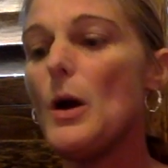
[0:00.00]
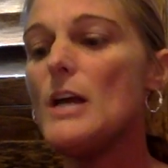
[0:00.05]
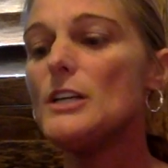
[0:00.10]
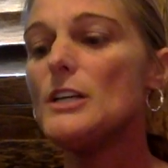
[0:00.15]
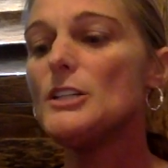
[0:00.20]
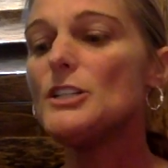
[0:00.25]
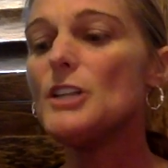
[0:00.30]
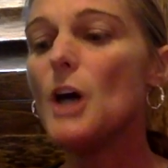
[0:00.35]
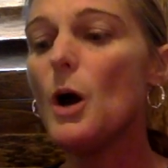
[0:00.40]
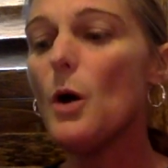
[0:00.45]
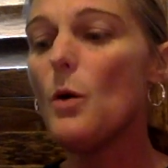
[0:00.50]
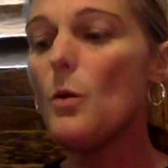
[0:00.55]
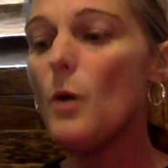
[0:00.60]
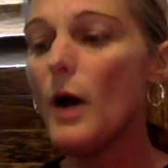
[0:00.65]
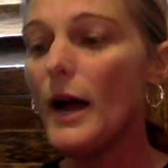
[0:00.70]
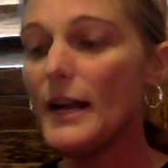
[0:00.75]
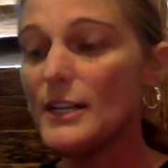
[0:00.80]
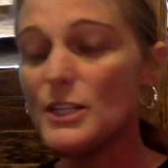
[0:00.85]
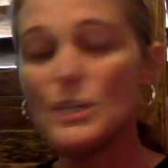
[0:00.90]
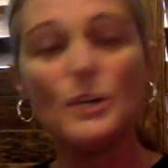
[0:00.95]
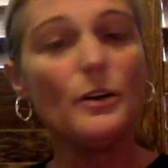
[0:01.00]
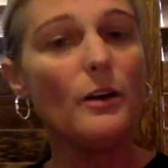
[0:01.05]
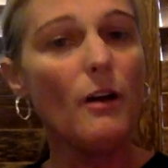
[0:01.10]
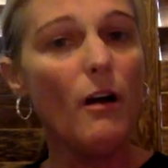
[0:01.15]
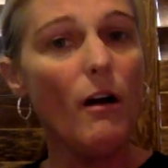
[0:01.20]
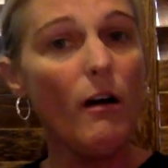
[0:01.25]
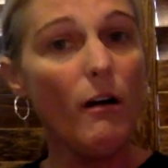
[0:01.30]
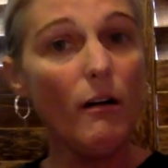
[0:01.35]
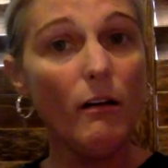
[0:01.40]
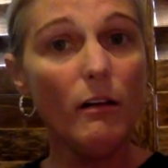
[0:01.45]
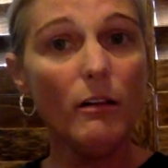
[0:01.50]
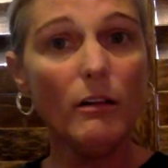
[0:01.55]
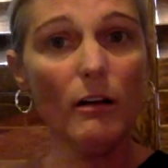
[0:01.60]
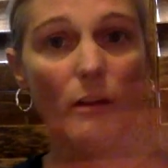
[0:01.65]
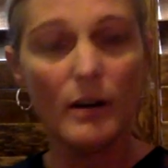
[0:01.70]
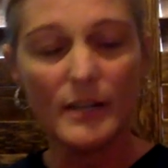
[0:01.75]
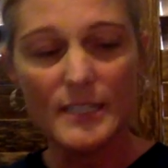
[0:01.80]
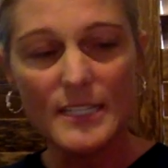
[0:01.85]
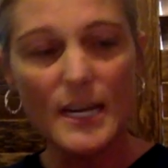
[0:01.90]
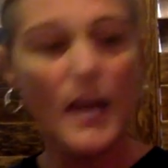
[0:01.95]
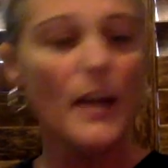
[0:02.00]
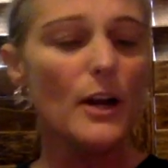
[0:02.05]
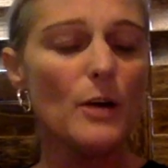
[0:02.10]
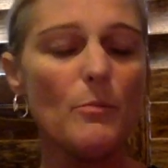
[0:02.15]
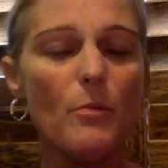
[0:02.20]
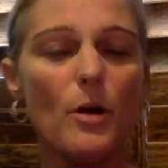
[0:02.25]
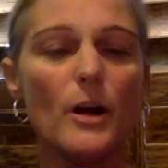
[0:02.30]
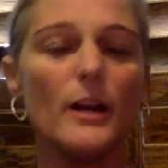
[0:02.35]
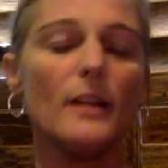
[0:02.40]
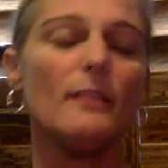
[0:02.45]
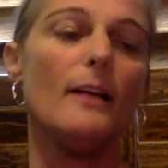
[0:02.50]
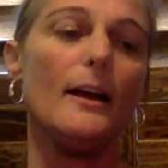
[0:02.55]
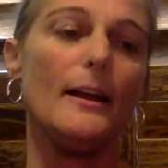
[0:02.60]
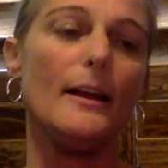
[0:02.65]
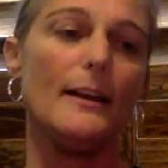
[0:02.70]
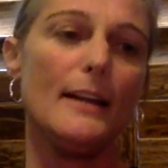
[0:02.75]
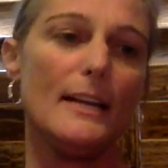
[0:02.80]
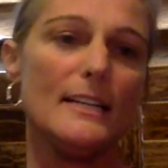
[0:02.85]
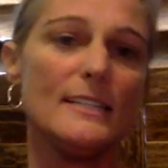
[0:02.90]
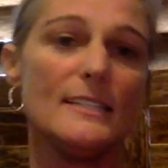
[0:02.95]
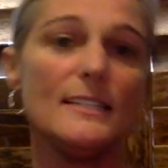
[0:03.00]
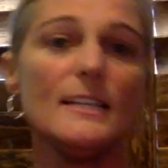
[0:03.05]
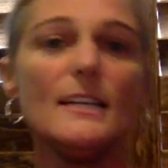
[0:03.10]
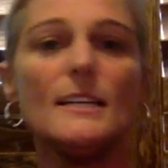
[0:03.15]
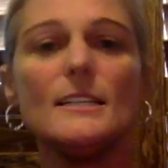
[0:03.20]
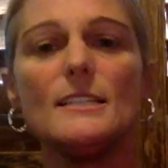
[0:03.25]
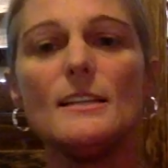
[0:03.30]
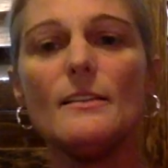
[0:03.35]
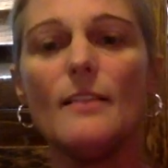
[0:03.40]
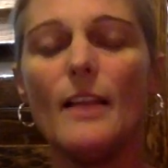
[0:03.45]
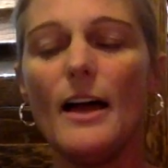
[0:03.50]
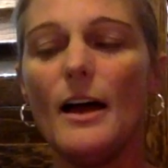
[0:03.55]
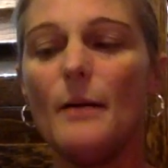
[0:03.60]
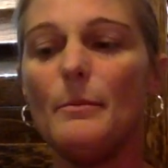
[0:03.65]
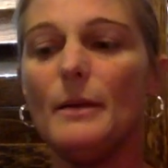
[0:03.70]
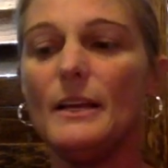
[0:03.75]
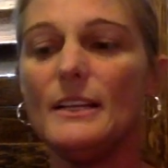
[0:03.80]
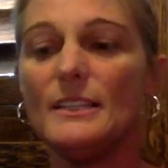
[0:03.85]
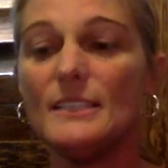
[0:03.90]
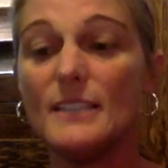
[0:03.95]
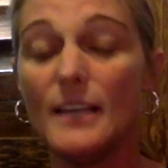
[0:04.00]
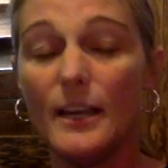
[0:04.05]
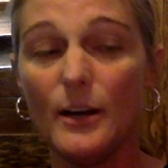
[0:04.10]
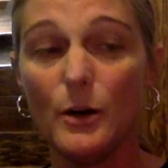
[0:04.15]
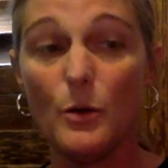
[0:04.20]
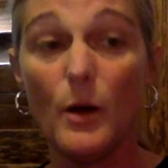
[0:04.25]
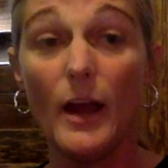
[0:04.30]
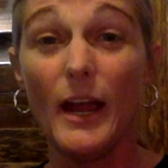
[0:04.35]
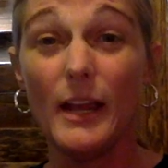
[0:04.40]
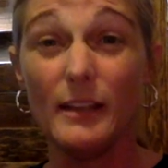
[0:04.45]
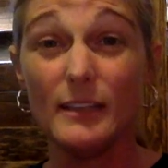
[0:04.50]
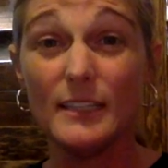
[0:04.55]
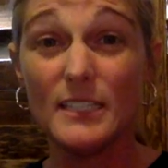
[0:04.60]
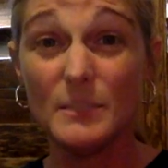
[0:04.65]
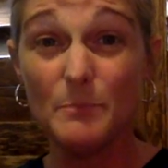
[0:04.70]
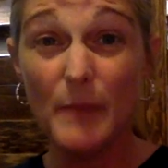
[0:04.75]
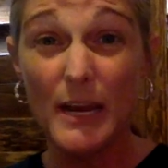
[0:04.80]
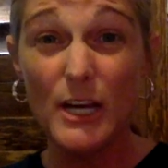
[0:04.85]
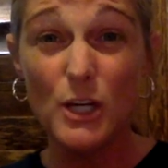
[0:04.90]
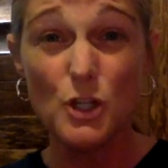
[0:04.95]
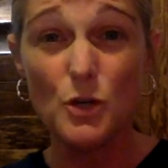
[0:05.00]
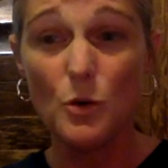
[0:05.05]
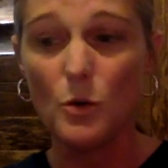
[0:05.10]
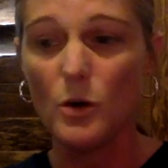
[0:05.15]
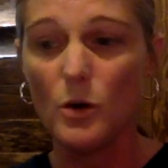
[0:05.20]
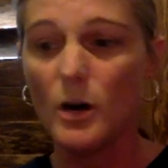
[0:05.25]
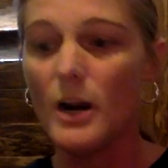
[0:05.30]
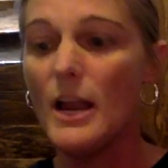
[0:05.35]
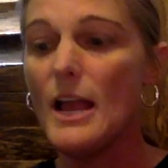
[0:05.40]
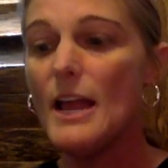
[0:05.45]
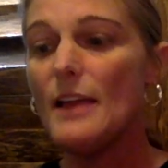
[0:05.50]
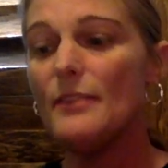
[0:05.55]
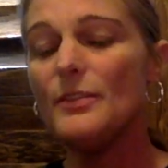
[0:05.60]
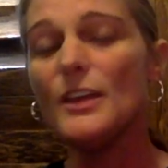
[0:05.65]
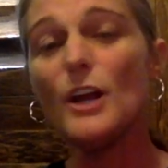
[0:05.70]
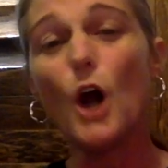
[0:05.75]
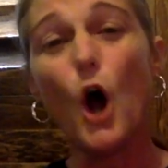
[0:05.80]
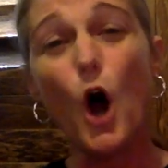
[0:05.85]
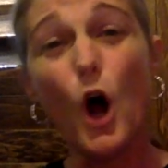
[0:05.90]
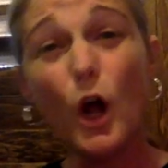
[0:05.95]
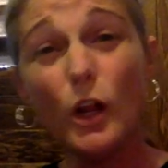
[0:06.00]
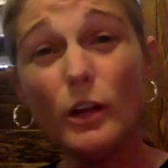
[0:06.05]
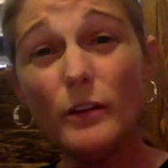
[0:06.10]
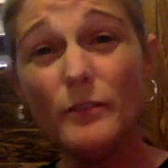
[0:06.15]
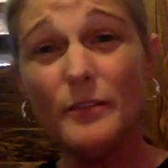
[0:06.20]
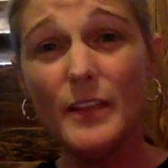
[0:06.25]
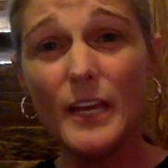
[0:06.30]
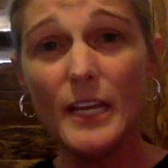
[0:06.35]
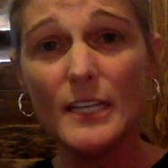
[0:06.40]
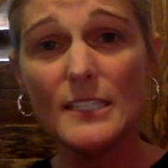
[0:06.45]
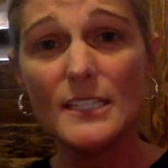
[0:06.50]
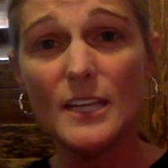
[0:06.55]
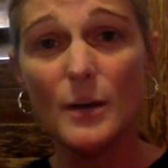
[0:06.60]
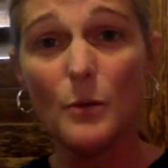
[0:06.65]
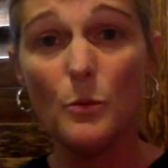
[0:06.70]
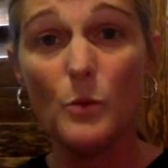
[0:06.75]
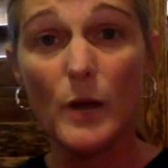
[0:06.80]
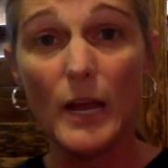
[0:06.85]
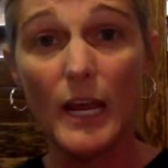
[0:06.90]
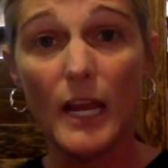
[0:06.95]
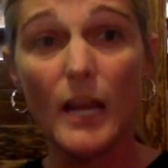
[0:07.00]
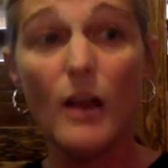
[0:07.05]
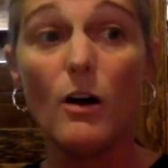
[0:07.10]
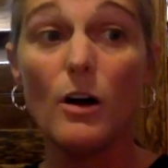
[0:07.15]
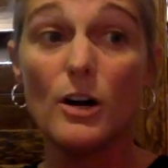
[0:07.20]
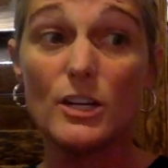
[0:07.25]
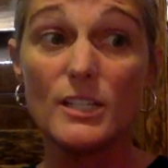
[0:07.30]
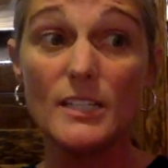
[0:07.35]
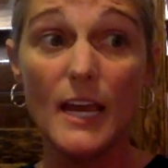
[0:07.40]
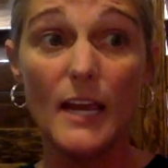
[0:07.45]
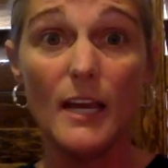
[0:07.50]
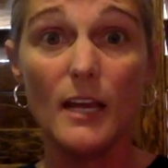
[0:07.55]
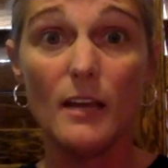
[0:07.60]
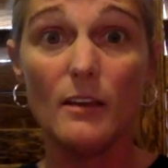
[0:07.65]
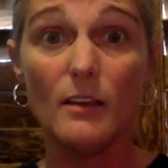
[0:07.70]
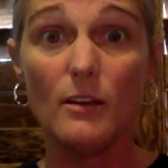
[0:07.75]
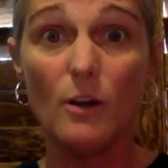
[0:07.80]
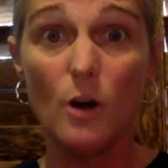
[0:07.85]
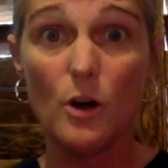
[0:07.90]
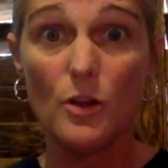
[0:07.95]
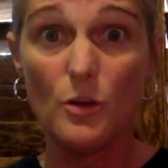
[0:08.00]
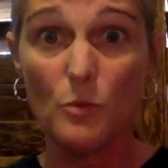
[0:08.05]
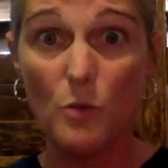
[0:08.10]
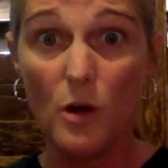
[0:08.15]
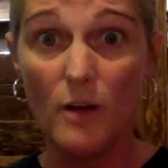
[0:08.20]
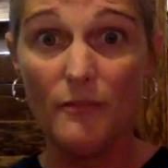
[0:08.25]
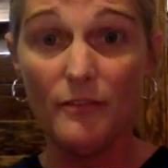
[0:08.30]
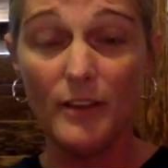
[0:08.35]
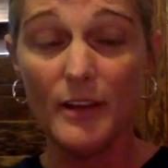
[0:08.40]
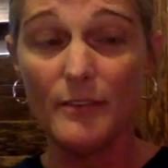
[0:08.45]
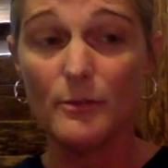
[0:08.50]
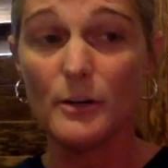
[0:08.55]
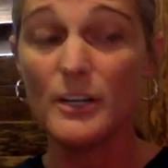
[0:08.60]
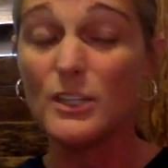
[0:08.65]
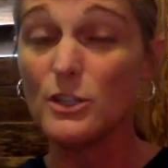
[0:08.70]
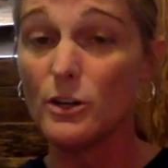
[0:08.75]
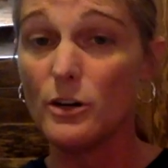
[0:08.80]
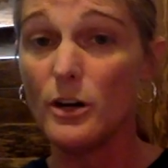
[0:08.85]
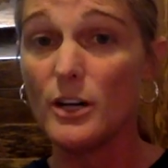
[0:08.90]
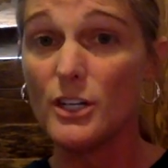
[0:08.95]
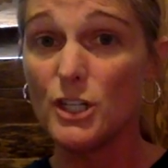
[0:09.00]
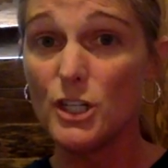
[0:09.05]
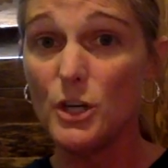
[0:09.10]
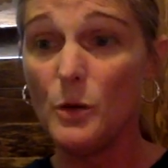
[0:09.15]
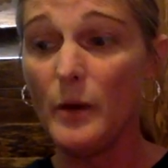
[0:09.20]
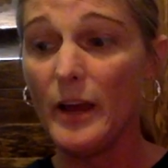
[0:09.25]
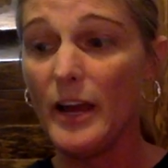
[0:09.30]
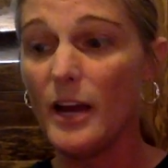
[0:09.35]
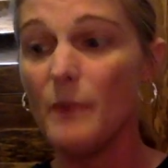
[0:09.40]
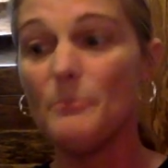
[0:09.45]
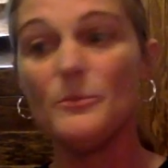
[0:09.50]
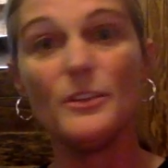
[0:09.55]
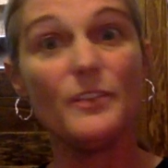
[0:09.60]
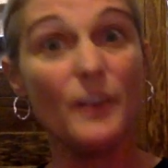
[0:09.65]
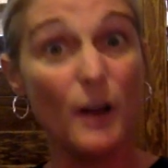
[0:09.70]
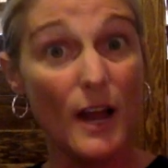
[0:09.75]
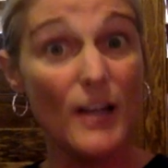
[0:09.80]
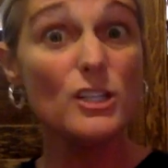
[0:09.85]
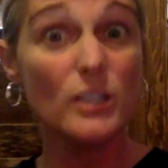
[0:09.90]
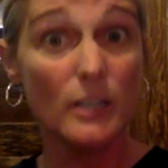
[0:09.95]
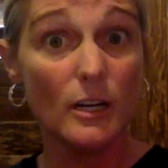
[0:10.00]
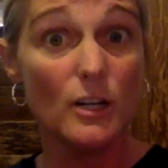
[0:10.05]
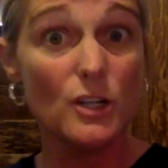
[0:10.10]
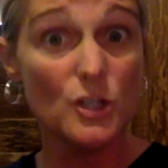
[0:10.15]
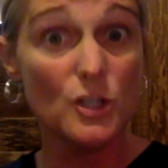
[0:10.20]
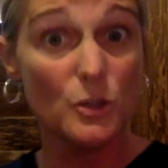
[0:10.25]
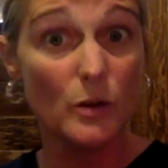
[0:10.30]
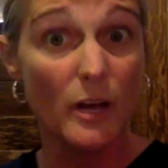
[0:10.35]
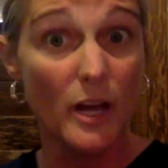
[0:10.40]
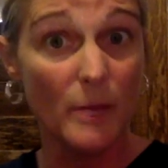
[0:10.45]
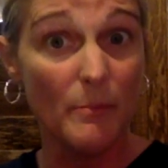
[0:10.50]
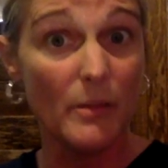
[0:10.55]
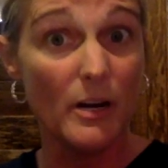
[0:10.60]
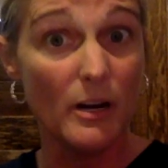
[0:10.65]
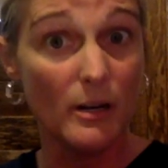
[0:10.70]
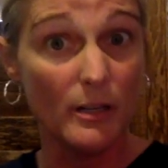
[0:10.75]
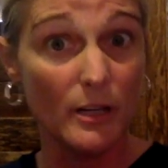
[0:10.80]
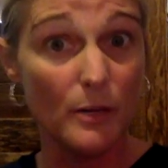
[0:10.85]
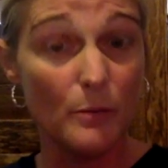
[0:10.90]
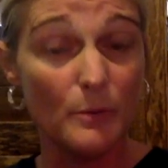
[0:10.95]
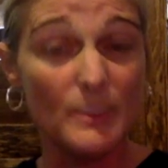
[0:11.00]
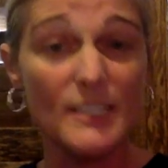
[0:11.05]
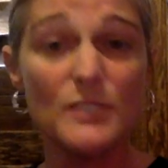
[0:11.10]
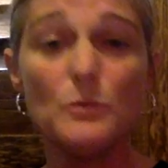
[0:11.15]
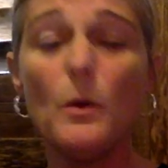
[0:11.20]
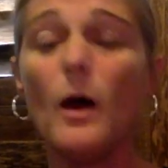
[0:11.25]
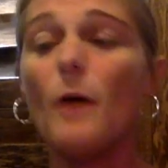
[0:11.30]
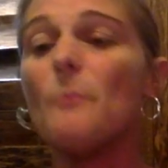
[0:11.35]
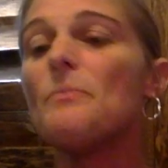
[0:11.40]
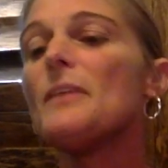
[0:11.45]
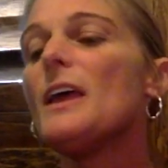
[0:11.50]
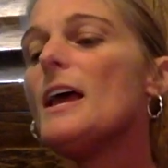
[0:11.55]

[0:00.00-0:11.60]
So I took our entire product line and sent it to the lab and said, okay, let's make sure that all of these that we are saying are the raw flavorings are not showing up, they're actually not showing up in our liquids as well.